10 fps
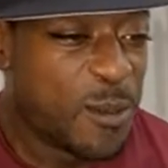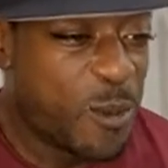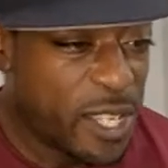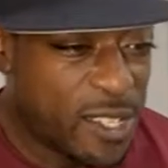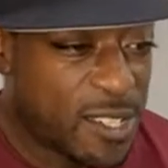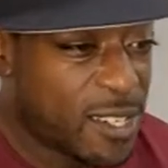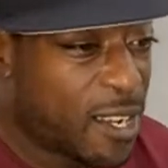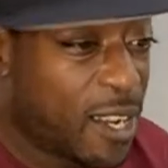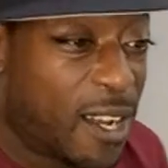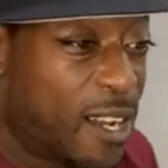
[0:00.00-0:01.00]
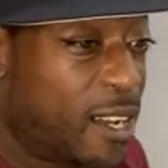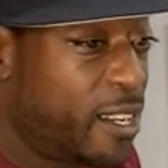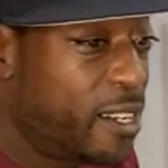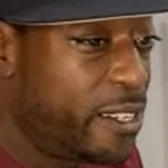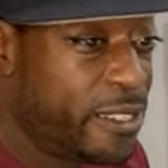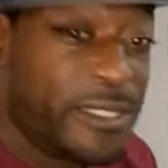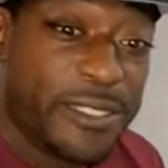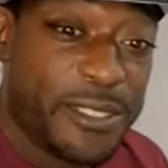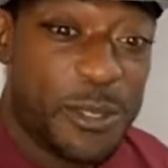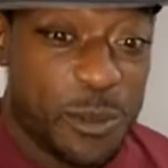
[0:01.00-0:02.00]
which
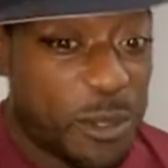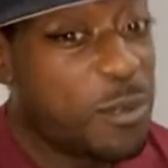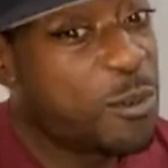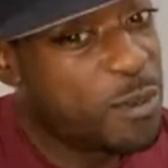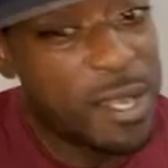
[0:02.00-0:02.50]
YouTube